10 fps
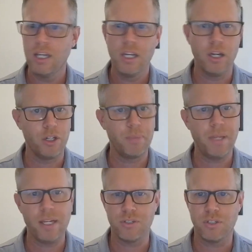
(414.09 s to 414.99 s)
It all
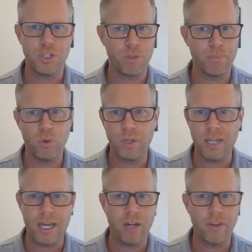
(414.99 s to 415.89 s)
depends on, to your point,
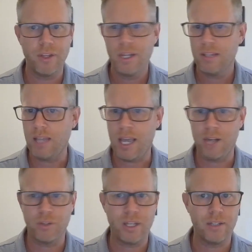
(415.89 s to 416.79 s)
how they
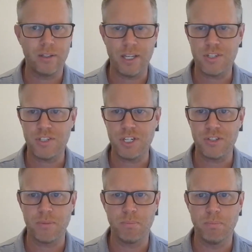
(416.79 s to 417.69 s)
handle that late
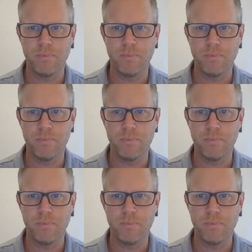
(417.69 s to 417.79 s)
season,